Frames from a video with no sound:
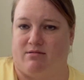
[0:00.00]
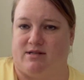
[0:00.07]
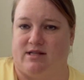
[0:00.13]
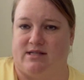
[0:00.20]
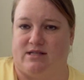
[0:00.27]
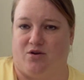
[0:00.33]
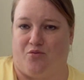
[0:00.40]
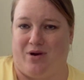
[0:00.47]
So
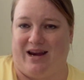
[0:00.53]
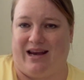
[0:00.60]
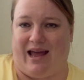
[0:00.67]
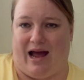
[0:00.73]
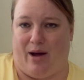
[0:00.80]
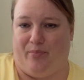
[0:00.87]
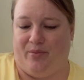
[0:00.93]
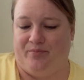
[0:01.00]
this is a reed
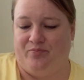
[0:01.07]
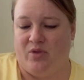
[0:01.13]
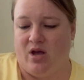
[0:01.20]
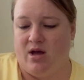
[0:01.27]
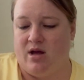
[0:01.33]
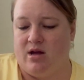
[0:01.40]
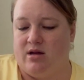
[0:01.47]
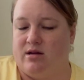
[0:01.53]
cap.
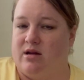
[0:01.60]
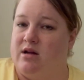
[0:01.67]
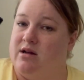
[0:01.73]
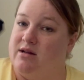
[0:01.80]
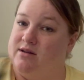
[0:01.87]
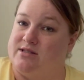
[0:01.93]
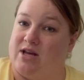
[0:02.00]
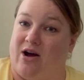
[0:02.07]

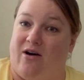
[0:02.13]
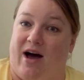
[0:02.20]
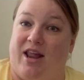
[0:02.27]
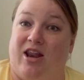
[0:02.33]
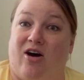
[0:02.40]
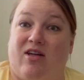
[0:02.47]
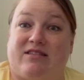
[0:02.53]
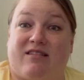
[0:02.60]
So I
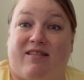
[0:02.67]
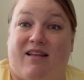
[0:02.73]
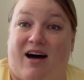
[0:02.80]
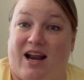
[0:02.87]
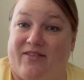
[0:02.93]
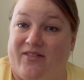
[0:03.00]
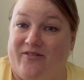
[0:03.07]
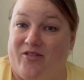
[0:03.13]
know that's a
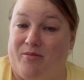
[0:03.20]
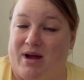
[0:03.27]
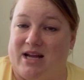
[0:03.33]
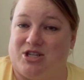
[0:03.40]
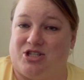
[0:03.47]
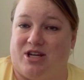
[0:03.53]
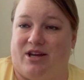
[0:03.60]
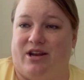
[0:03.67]
lot of
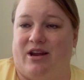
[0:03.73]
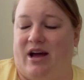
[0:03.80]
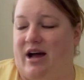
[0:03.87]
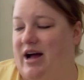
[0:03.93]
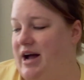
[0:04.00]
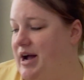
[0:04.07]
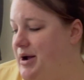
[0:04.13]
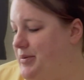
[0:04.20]
information
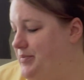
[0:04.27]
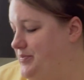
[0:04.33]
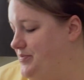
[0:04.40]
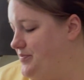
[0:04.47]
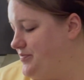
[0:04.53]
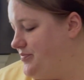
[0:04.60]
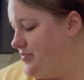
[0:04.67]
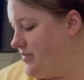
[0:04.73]
and
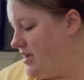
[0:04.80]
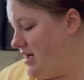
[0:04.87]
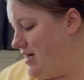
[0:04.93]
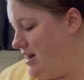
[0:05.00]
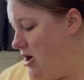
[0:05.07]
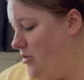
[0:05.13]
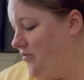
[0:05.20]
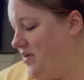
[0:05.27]

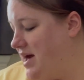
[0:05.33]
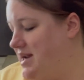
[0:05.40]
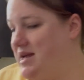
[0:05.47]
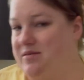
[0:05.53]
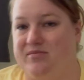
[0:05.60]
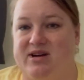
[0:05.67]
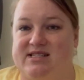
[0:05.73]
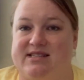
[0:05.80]
hopefully I
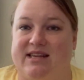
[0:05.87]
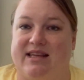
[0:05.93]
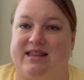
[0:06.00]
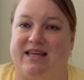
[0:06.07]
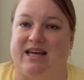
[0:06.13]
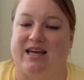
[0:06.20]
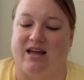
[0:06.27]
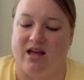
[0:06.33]
didn't miss
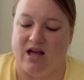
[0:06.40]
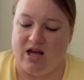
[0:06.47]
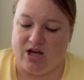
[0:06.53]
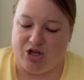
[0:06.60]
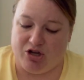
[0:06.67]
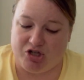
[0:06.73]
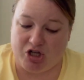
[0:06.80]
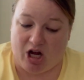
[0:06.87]
anything.
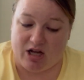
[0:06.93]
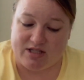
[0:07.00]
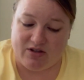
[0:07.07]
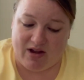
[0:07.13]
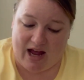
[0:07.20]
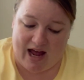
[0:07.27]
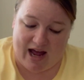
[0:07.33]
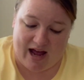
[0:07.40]
You should also
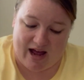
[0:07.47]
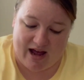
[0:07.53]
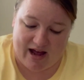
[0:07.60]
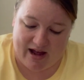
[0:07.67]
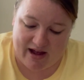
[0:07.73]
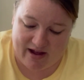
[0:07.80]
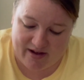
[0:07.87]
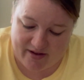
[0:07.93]

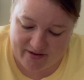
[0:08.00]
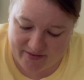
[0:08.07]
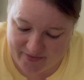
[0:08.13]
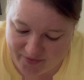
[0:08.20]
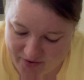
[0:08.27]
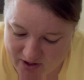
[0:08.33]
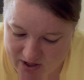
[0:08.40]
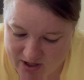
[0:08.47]

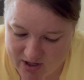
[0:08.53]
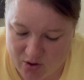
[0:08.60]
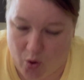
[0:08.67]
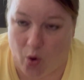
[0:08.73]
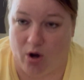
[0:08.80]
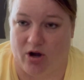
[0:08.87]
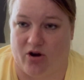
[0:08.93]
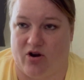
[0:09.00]
have
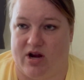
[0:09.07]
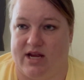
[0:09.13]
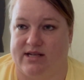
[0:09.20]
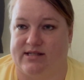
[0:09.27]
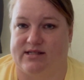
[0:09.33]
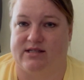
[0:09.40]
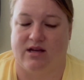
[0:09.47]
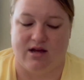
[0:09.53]
cork
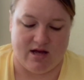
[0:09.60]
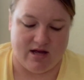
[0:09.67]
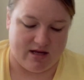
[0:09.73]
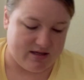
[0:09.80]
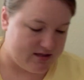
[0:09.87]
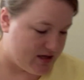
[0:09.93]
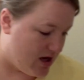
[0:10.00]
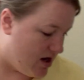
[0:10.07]
grease.
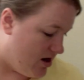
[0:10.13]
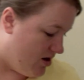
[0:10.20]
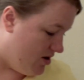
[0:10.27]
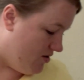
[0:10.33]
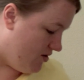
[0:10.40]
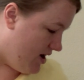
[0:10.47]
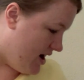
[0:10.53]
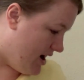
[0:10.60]

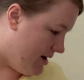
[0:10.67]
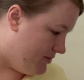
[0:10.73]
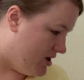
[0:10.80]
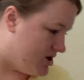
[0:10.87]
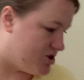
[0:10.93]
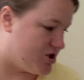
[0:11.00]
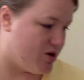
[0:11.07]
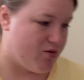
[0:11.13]
So I'm
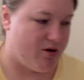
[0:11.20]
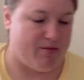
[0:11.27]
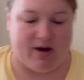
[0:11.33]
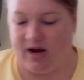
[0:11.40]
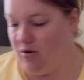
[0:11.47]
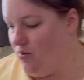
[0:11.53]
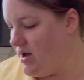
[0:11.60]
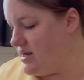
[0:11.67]
not sure where
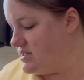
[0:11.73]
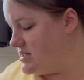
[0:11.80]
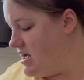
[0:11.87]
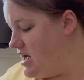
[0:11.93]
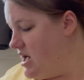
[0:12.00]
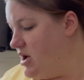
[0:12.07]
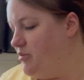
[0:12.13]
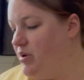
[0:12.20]
mine went,
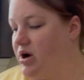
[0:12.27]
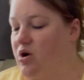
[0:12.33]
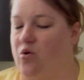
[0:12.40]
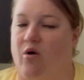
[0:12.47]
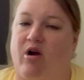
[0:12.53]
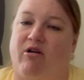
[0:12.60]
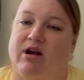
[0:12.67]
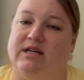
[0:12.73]
but
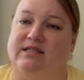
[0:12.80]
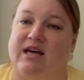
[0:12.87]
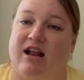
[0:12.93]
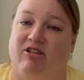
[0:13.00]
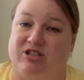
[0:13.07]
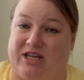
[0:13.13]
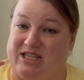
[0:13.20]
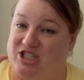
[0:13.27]
cork grease kind
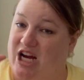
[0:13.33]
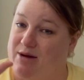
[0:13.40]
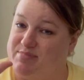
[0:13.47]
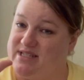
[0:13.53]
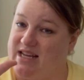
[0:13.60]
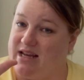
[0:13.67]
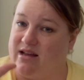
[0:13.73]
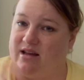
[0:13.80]
of looks like
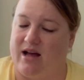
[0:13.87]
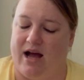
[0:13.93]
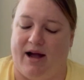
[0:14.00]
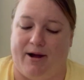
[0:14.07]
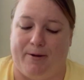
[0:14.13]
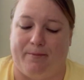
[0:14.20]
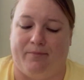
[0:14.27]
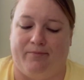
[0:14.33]
chapstick.
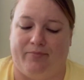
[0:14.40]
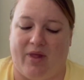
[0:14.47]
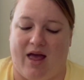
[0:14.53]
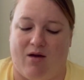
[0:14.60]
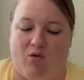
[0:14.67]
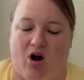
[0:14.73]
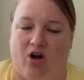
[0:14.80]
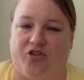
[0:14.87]

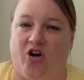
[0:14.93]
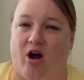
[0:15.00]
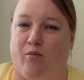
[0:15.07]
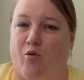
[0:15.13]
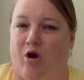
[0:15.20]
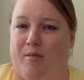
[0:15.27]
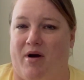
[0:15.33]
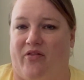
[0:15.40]
And I'll talk
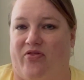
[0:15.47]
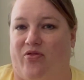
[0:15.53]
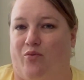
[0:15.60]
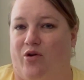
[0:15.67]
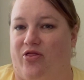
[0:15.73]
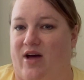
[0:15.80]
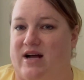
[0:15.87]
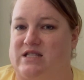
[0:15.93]
more about
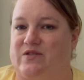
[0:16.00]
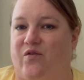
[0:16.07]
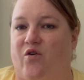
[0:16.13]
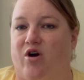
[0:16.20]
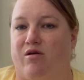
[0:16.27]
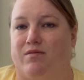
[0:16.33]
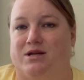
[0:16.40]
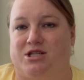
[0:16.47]
what that's
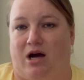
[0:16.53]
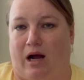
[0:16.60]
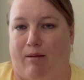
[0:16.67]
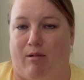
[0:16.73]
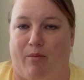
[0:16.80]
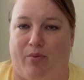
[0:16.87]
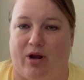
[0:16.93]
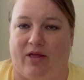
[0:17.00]
for when we talk
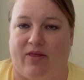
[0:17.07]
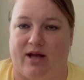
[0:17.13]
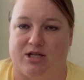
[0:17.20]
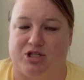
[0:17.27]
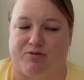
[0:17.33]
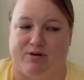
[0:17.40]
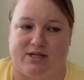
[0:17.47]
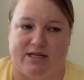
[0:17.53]
about putting the
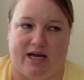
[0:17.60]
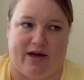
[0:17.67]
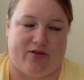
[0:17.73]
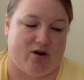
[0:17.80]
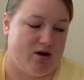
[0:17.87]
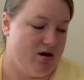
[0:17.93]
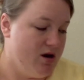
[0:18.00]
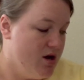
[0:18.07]
instrument
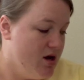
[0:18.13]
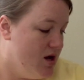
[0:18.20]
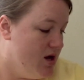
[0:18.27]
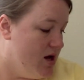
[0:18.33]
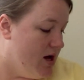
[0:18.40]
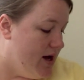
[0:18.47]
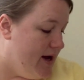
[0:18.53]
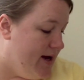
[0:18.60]
together.
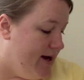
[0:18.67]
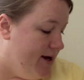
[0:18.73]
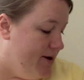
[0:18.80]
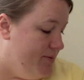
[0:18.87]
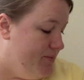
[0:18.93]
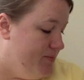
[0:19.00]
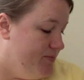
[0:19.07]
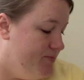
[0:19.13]

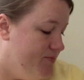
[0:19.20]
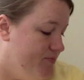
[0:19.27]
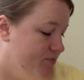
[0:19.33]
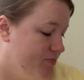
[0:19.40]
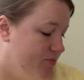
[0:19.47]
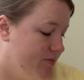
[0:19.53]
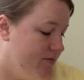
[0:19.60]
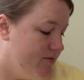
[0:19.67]

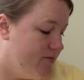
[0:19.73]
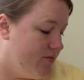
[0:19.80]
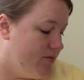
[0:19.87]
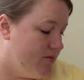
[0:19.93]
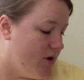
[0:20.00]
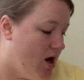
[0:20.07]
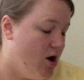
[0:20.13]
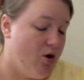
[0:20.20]

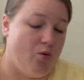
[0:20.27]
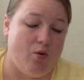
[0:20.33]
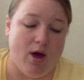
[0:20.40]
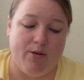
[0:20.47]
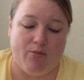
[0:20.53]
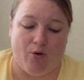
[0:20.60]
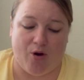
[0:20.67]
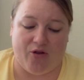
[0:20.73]
Oh,
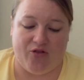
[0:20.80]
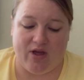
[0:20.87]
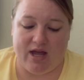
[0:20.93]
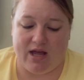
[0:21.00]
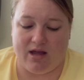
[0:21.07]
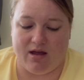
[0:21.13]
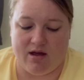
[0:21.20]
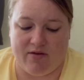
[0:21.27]
one more
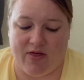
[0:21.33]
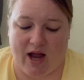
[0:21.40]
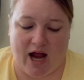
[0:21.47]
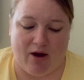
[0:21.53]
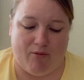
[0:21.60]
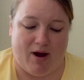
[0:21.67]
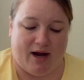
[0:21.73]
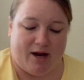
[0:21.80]
thing that I
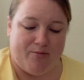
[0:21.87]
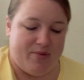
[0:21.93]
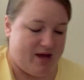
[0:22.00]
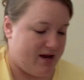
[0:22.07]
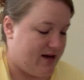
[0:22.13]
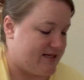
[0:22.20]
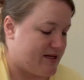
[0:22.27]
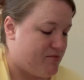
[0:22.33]

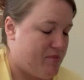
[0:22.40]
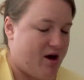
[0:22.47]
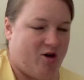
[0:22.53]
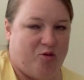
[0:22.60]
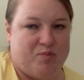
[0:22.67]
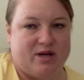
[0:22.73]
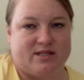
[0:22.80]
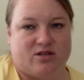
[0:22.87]
recommend is a
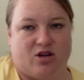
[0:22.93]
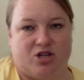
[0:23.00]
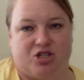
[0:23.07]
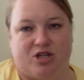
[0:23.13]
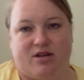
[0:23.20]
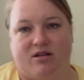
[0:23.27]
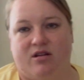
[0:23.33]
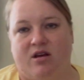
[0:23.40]
mouthpiece
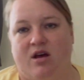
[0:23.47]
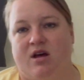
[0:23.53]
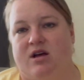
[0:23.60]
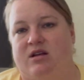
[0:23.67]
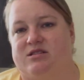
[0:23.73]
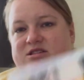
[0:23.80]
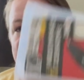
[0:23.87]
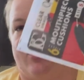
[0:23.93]
cushion.
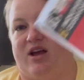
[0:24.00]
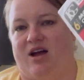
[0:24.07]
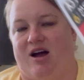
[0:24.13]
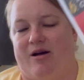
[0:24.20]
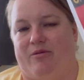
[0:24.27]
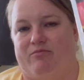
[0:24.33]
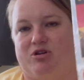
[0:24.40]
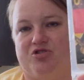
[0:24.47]
So they
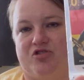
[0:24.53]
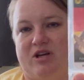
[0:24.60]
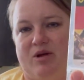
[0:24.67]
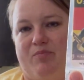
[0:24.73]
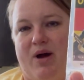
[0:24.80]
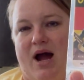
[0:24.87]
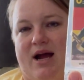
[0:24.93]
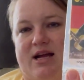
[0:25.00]
come usually in a
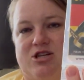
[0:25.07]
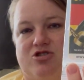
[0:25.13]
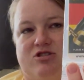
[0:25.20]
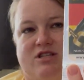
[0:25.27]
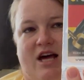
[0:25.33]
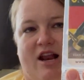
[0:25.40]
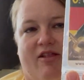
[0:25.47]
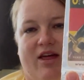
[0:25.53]
package that looks
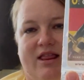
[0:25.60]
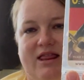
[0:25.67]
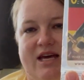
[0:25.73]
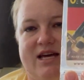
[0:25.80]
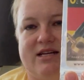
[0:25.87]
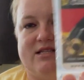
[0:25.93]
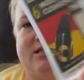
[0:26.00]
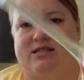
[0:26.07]
kind of like
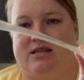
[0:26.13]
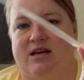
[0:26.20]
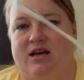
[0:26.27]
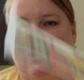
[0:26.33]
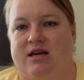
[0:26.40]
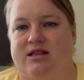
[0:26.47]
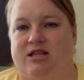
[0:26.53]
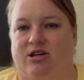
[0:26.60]
this.
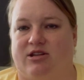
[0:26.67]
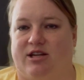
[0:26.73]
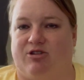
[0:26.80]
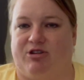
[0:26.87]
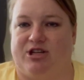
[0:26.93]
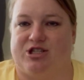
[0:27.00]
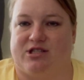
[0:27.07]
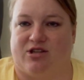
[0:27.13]
They're
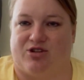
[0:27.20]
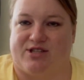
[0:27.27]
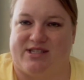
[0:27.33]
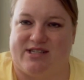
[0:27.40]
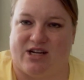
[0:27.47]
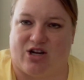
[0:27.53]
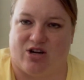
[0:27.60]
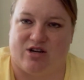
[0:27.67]
literally just little
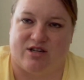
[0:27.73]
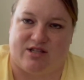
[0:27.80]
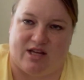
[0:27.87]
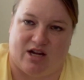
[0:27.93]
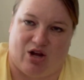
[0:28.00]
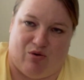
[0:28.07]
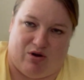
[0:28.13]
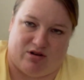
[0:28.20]
stickers
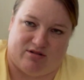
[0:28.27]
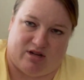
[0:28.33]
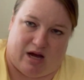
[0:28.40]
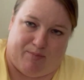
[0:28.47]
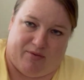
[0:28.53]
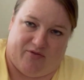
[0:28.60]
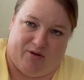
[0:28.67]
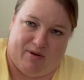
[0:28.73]
that go on
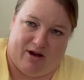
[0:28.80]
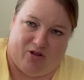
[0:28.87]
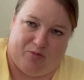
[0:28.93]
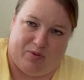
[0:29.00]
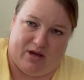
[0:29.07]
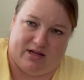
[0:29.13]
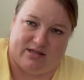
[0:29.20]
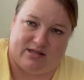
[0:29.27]
top of the
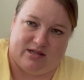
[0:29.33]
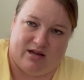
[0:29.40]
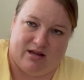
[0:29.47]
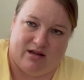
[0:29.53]
mouthpiece.